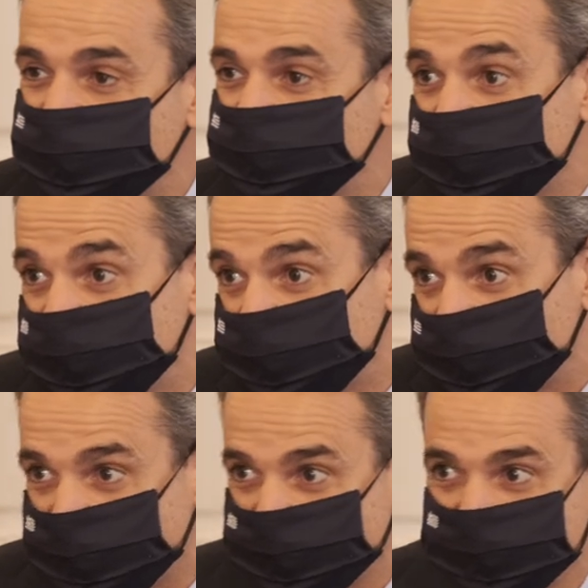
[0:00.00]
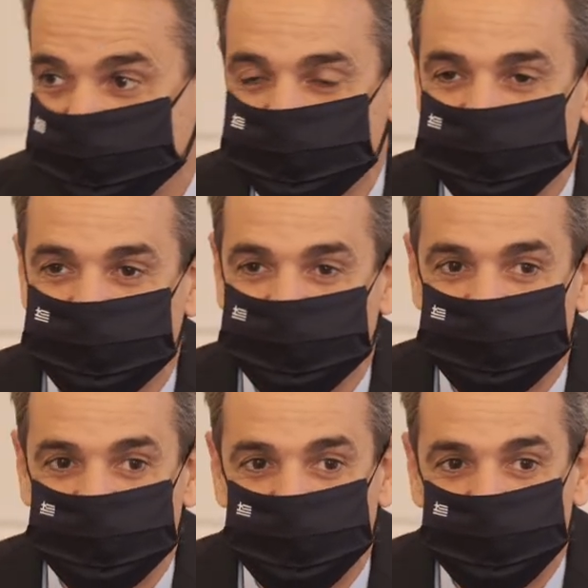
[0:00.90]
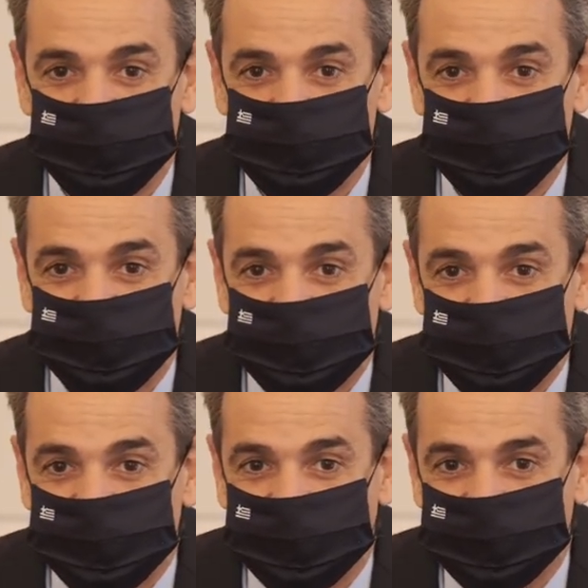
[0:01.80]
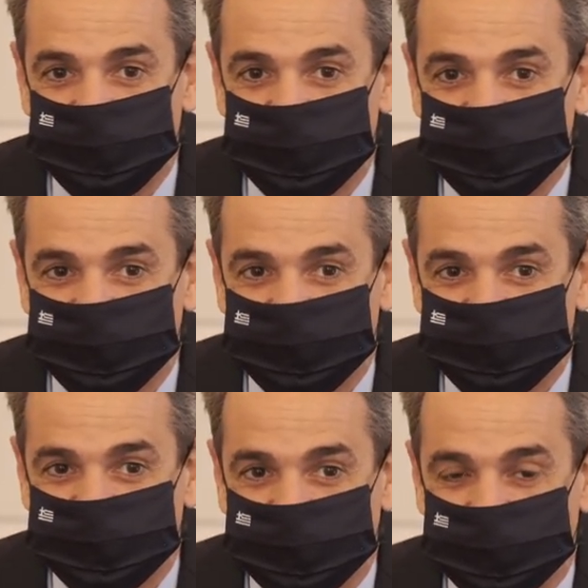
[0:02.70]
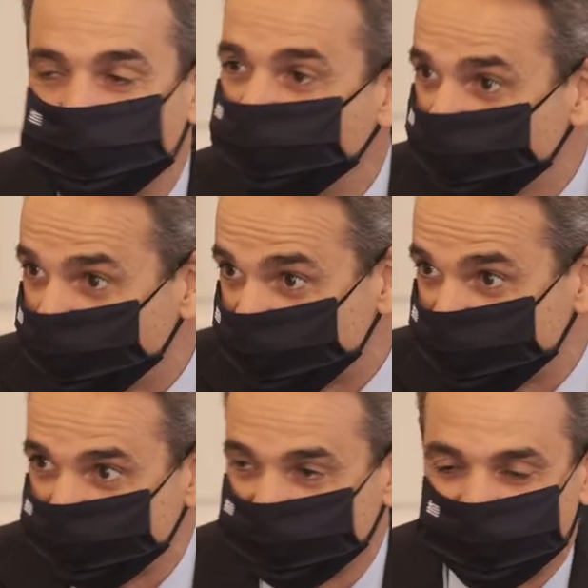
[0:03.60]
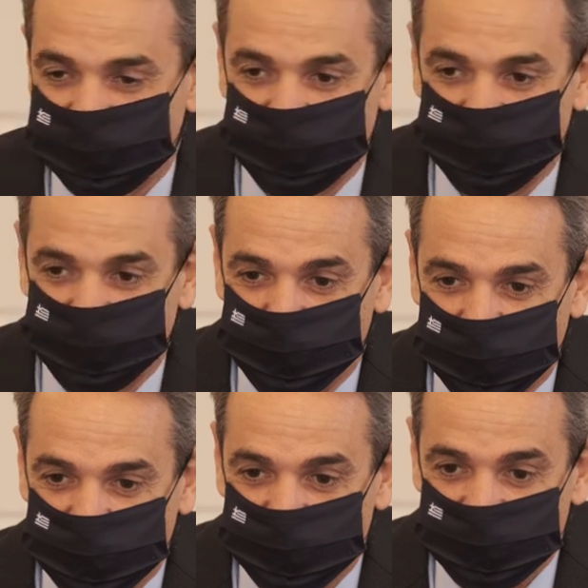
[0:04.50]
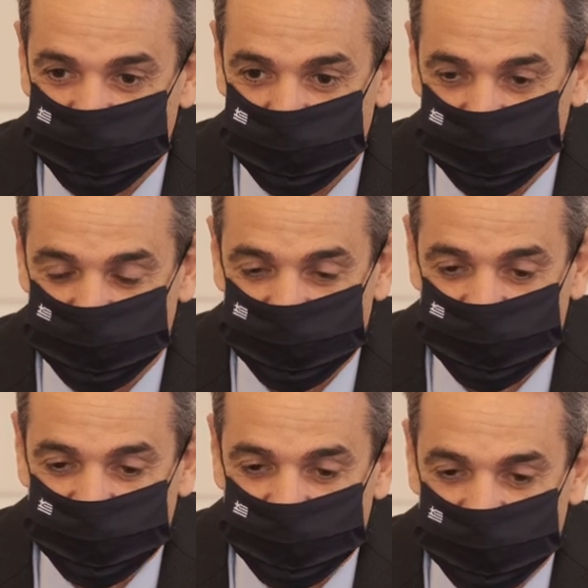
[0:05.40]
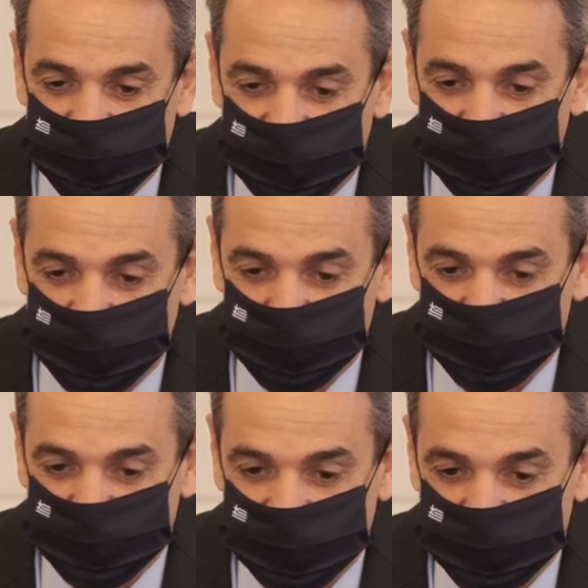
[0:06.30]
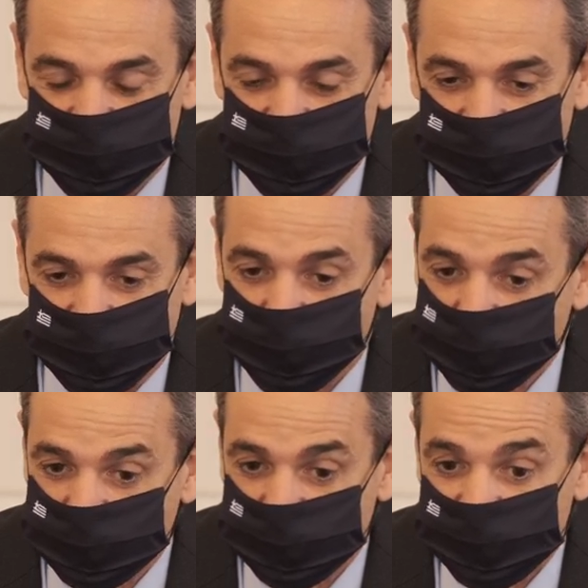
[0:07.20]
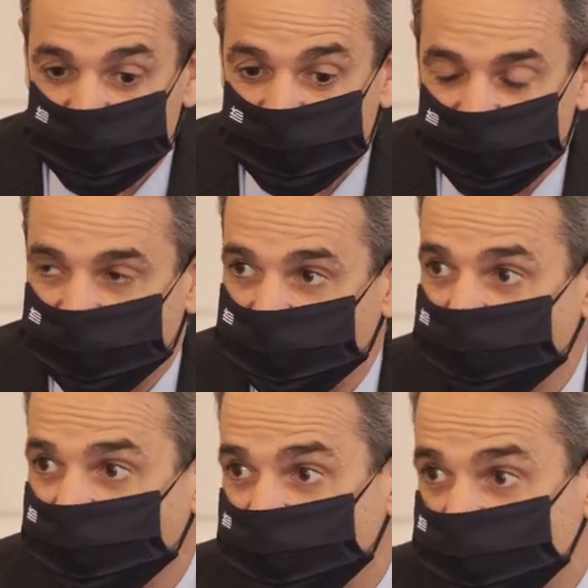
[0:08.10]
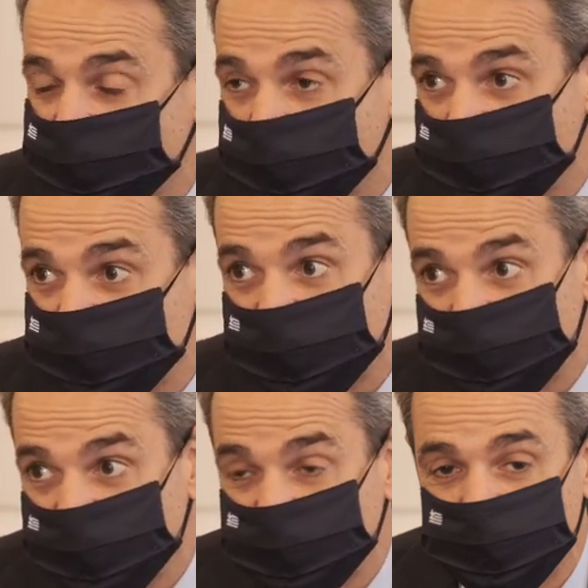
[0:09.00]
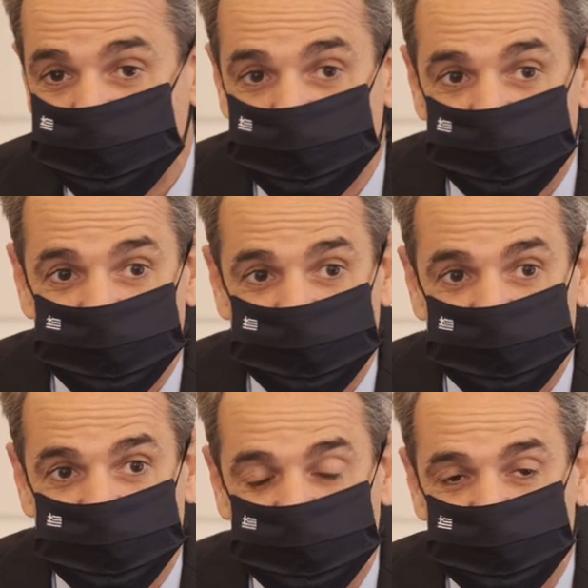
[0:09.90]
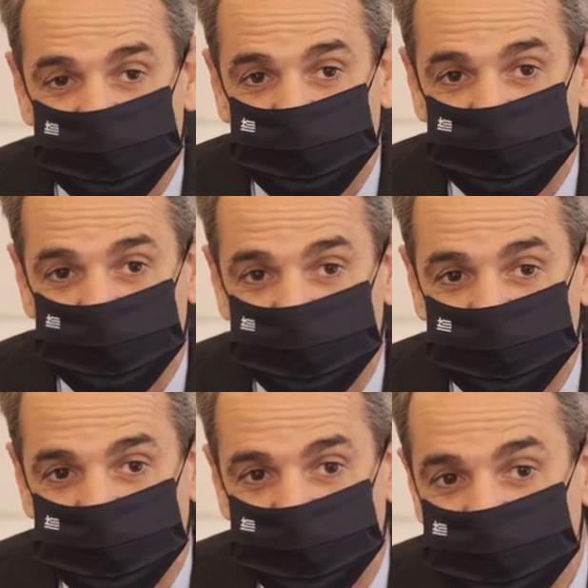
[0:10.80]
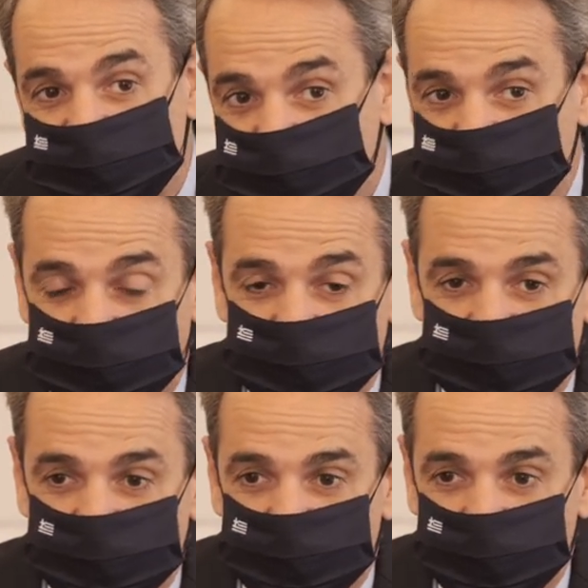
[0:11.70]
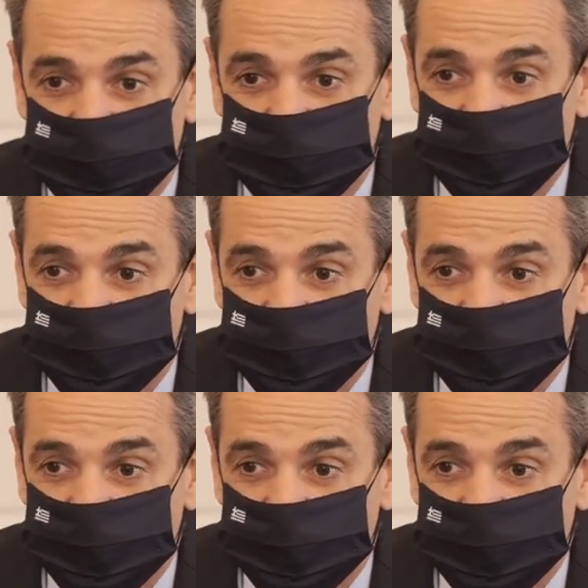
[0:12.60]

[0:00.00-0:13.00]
a significant increase in appointments for vaccinations amongst this group. And of course, the other thing we're doing is we were leaders, I think, in Europe